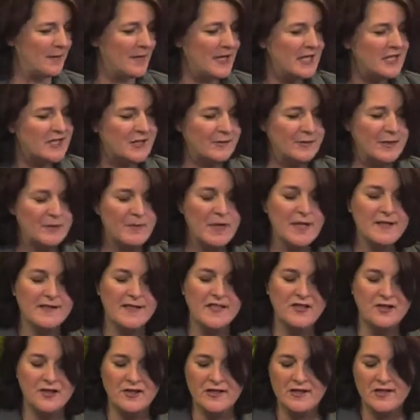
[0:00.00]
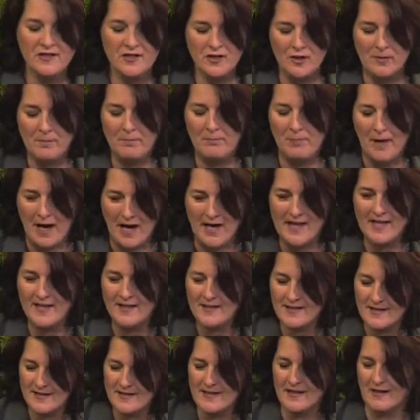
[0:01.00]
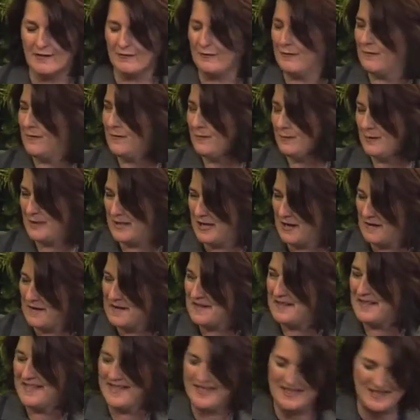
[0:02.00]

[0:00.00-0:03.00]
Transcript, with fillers: Yes. So we must actually stop buying stuff we don't exactly.